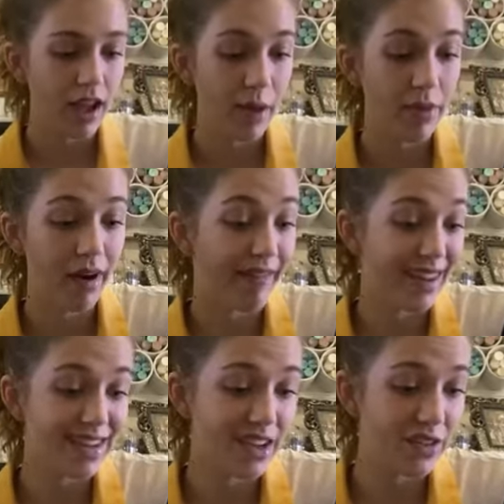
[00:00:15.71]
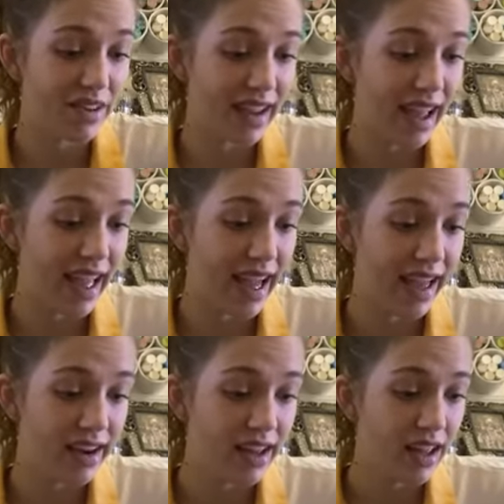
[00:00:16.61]
I'm not even going to tell you the day I
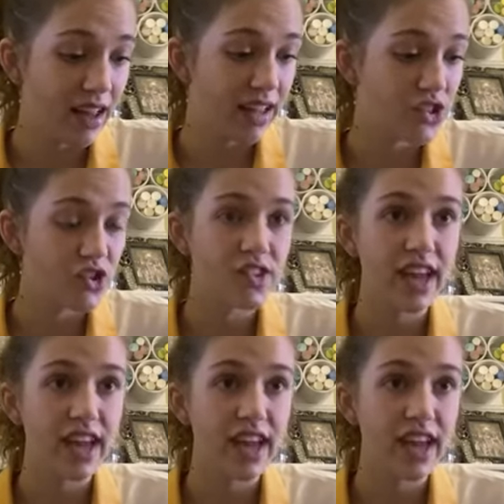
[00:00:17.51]
had. Let's just